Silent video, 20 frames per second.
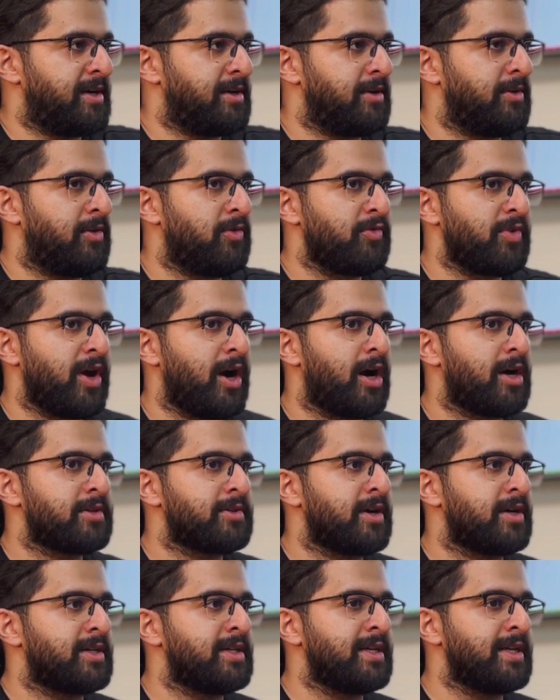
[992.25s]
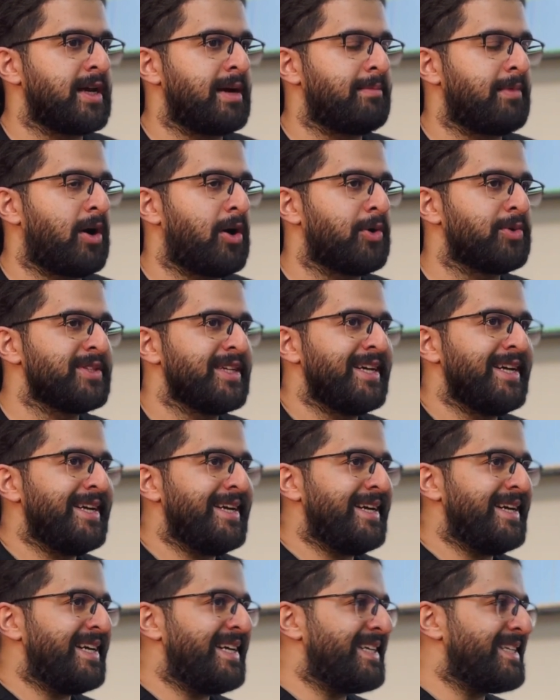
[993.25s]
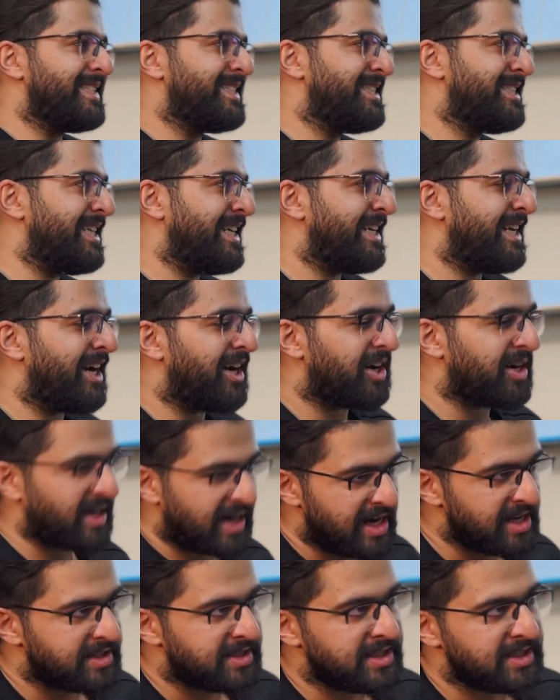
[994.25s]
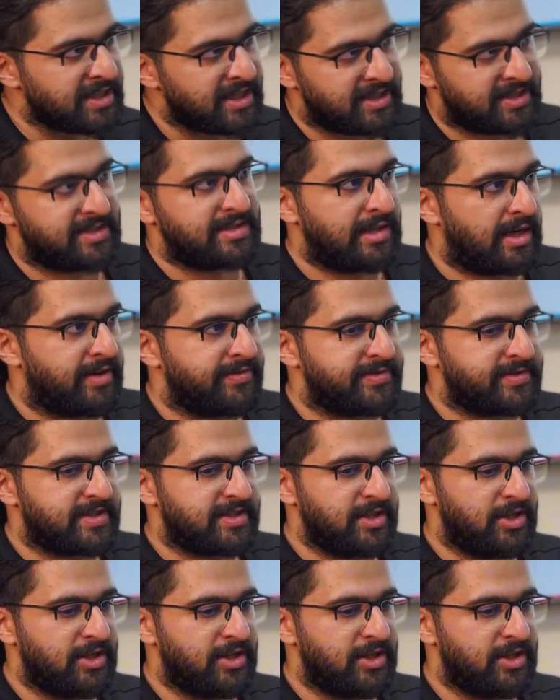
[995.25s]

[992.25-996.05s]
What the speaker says: We are talking about generating stuffs.